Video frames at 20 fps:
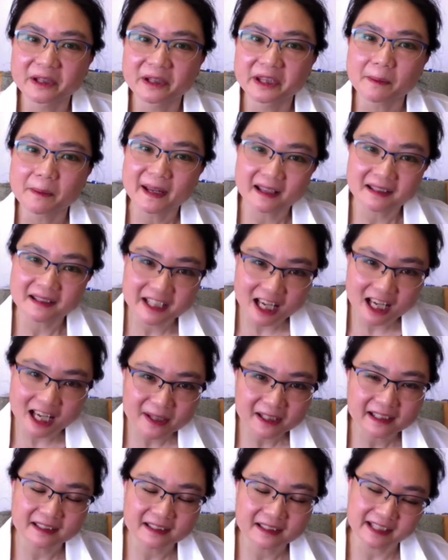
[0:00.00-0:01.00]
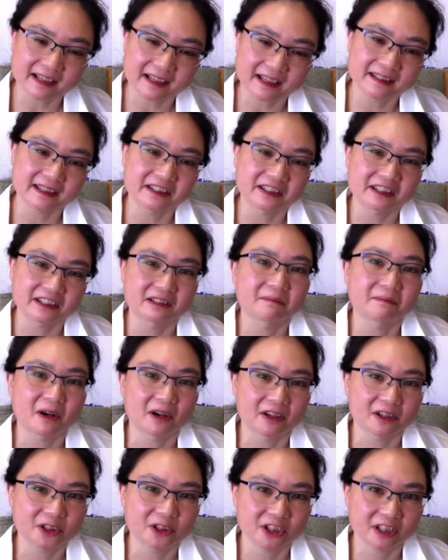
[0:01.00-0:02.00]
When the pandemic hit Texas in
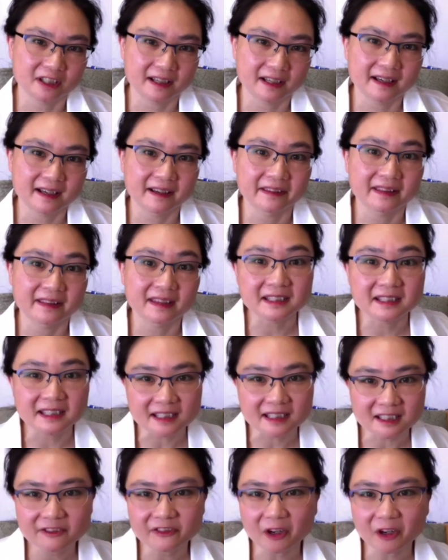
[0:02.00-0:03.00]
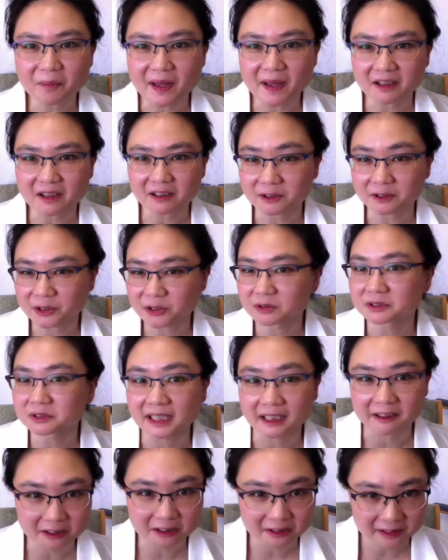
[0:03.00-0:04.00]
March, uh, the dean of our medical school,
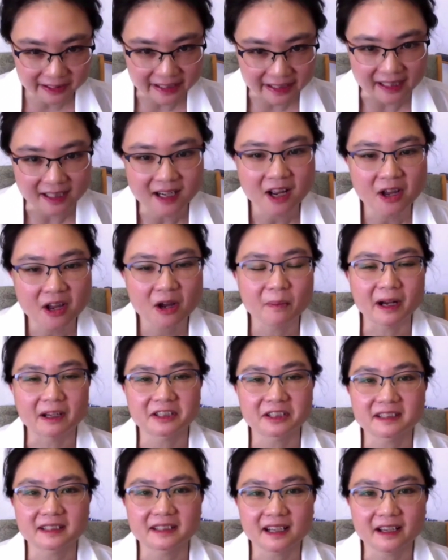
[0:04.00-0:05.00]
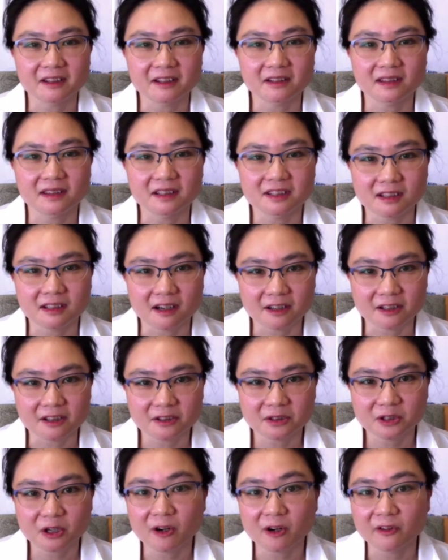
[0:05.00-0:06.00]
Dr. Lee, brought together the
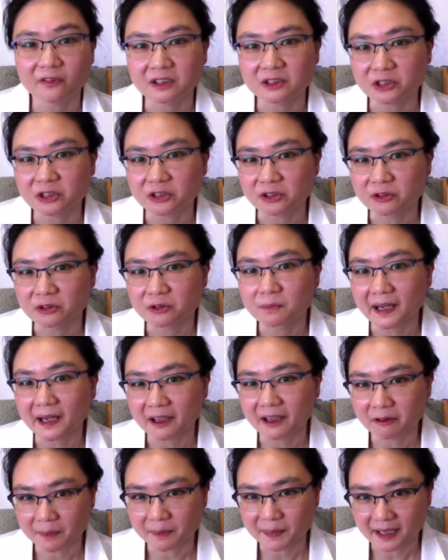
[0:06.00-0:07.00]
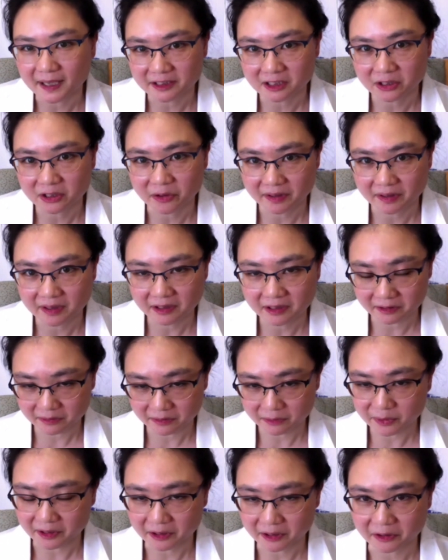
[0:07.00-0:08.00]
SARS CoV 2 biorepository
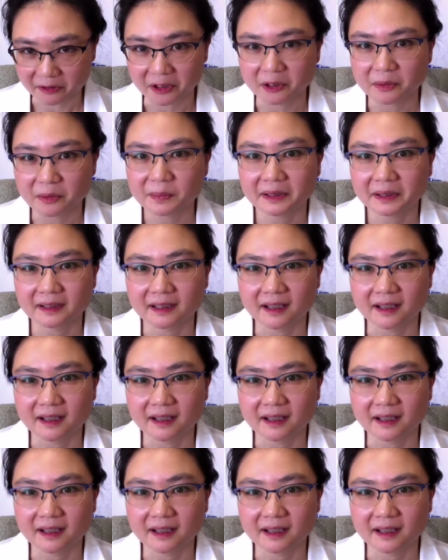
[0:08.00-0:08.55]
group, work group.